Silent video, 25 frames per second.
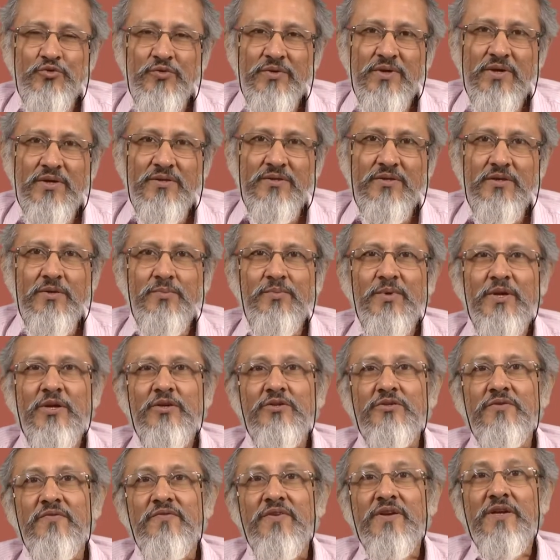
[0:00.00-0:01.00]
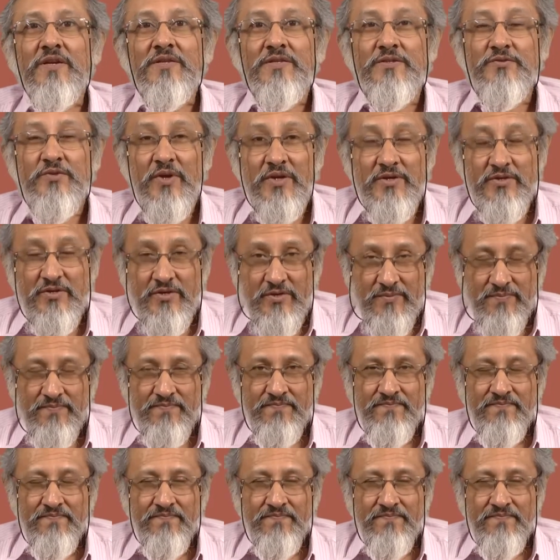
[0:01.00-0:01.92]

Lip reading: together? Because of a construction.